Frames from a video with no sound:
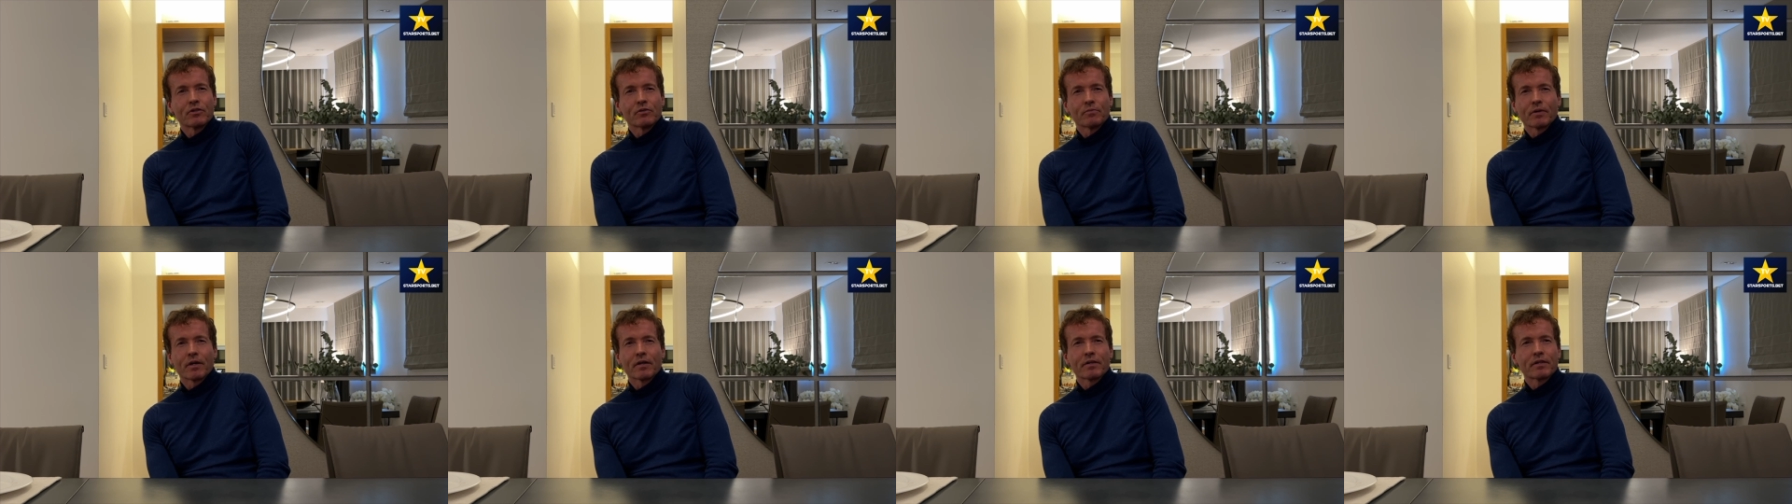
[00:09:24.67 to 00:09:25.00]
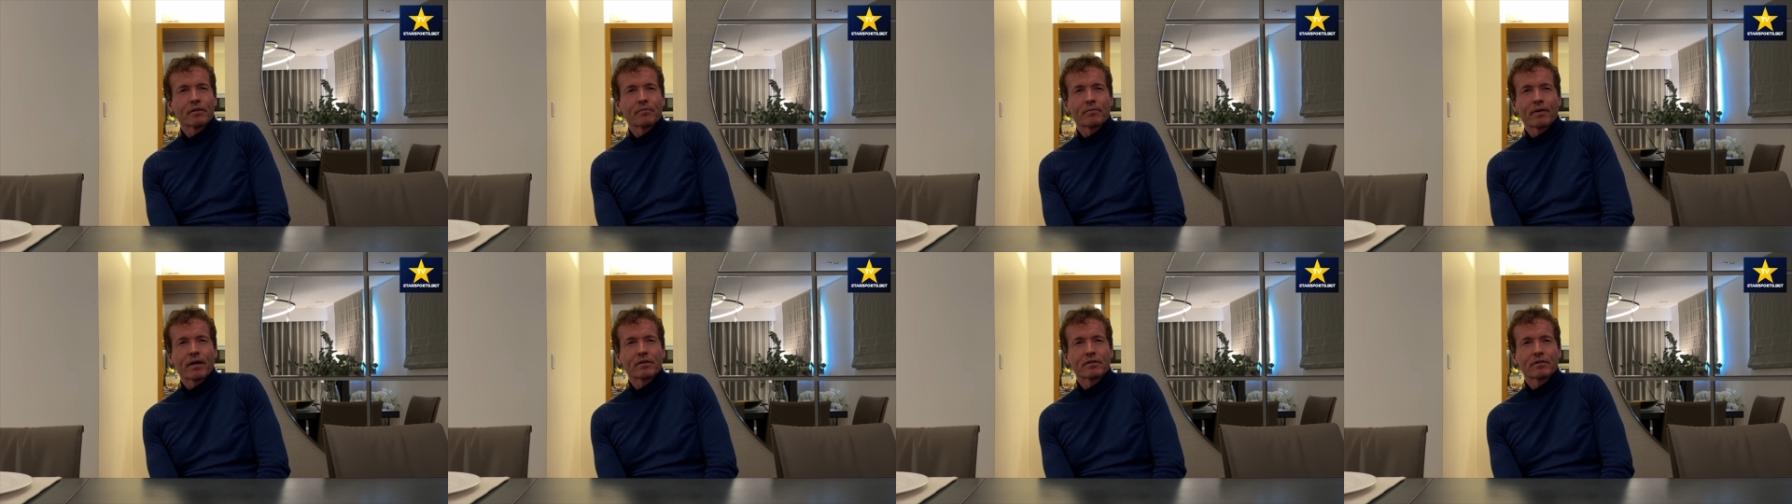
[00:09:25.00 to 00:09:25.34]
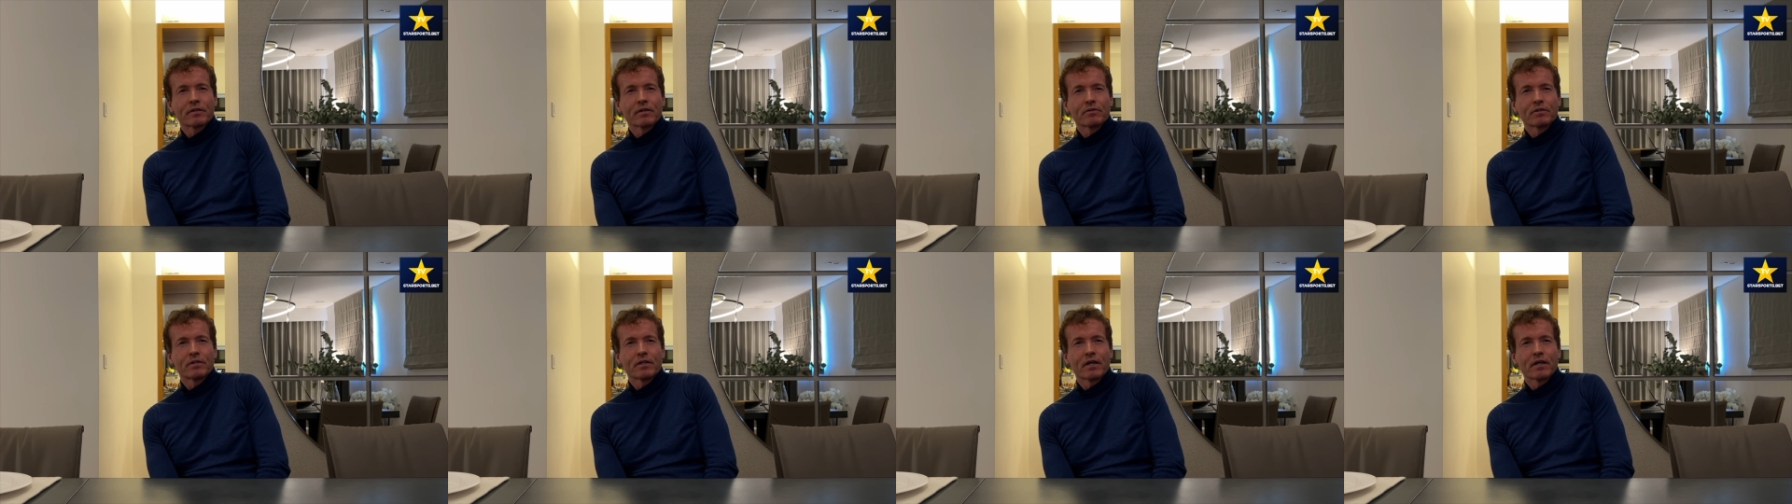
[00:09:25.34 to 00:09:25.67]
And when I think back to
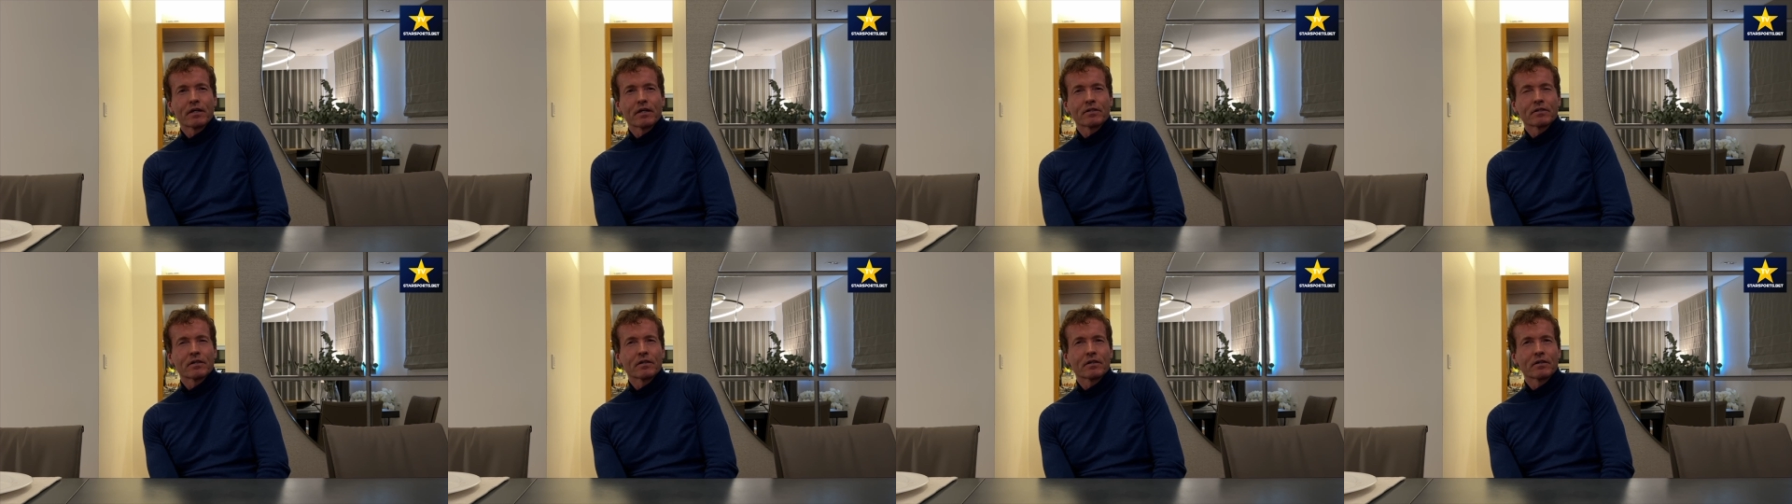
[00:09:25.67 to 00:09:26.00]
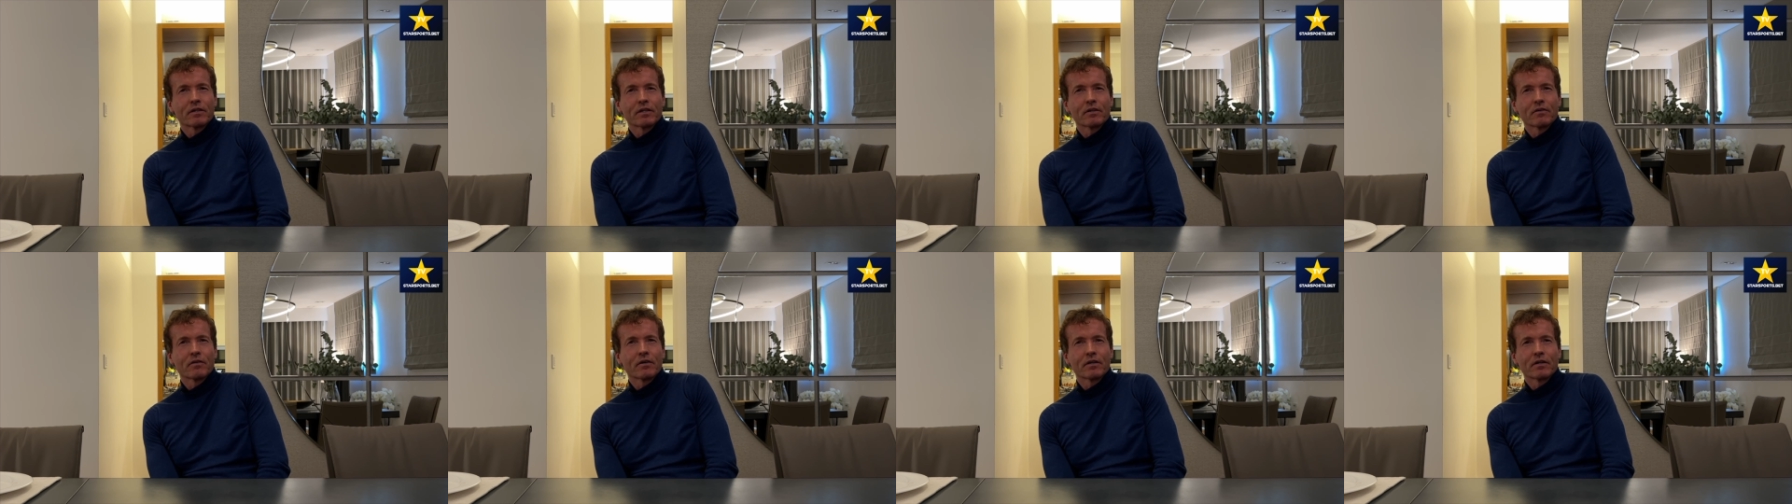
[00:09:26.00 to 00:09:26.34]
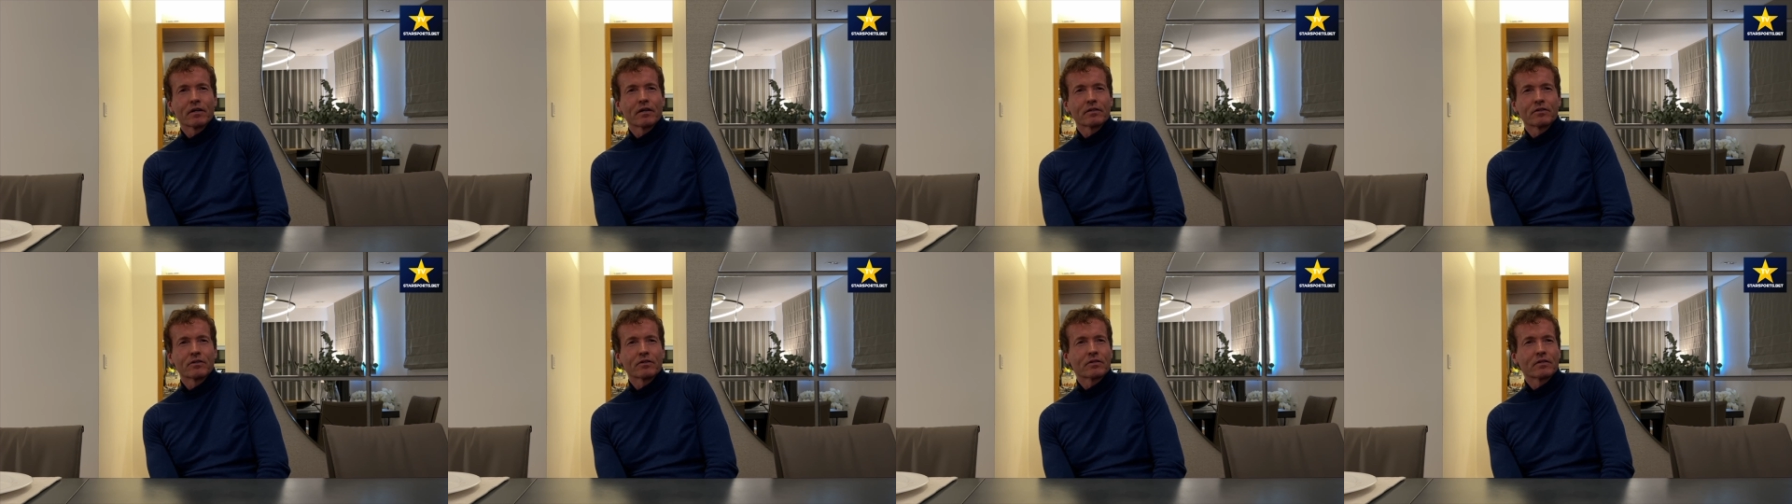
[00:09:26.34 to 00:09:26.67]
those days,
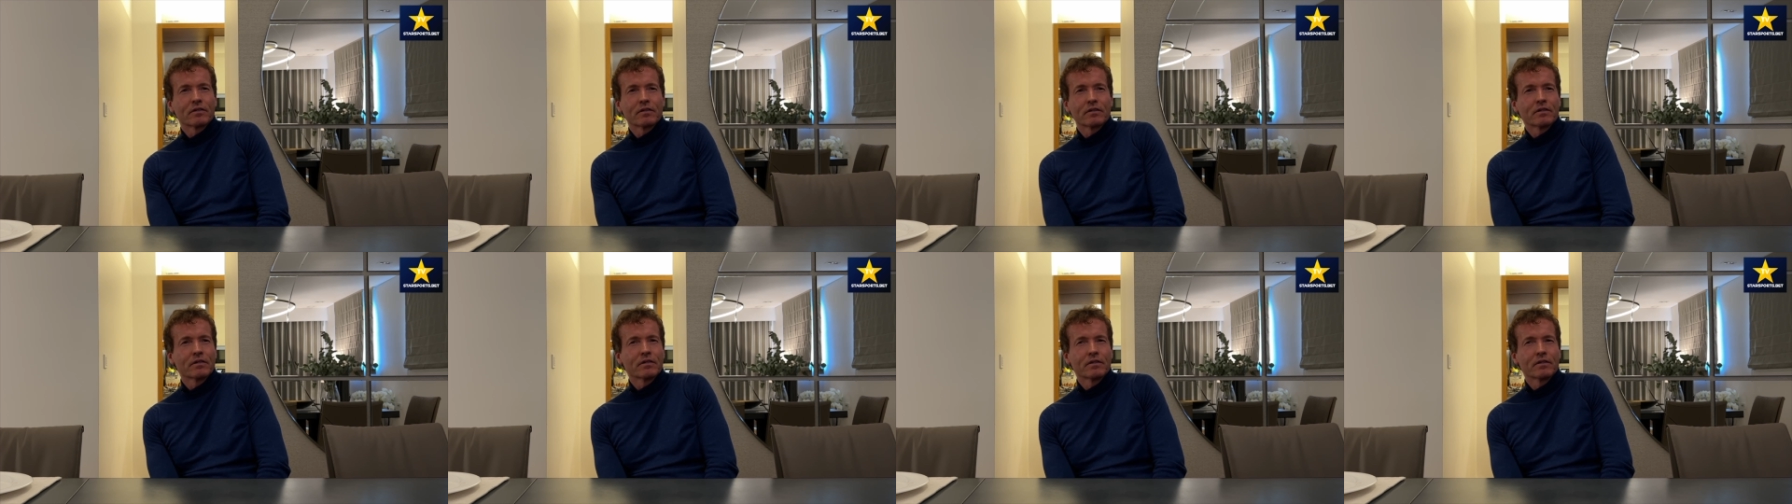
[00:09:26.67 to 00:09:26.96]
I just